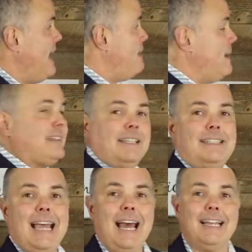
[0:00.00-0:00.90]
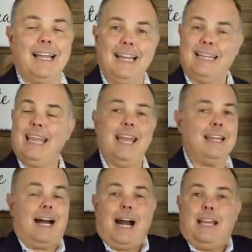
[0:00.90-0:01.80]
How about the data?
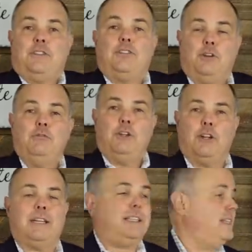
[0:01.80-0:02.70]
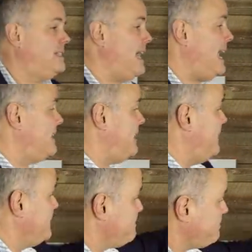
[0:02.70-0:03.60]
Again, I do look at the
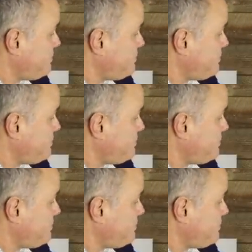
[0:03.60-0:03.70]
data.